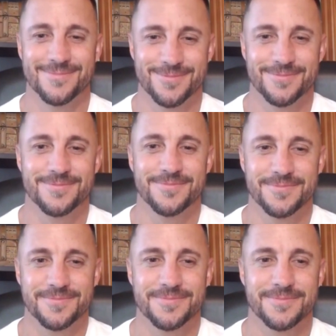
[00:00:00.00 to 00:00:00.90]

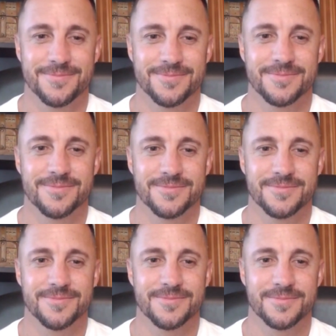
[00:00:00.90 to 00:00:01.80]

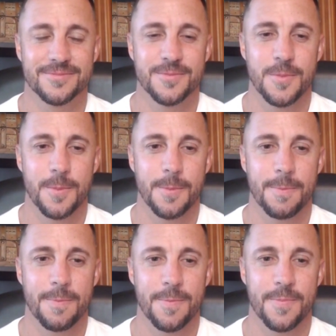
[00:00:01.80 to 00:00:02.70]

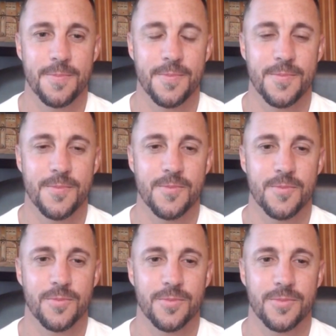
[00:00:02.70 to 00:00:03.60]

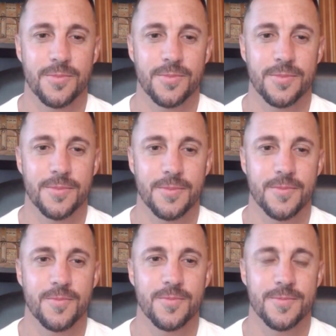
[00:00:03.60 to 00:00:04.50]

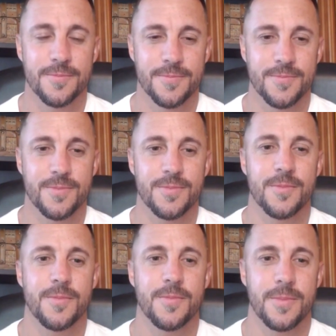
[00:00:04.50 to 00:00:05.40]

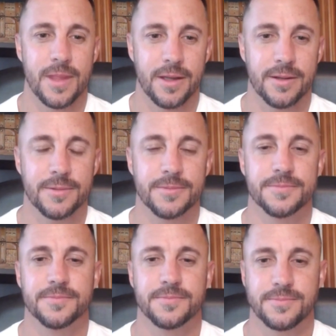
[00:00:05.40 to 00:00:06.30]

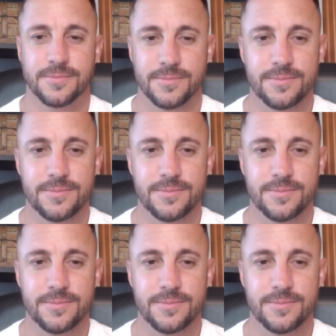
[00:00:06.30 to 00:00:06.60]
(not speaking)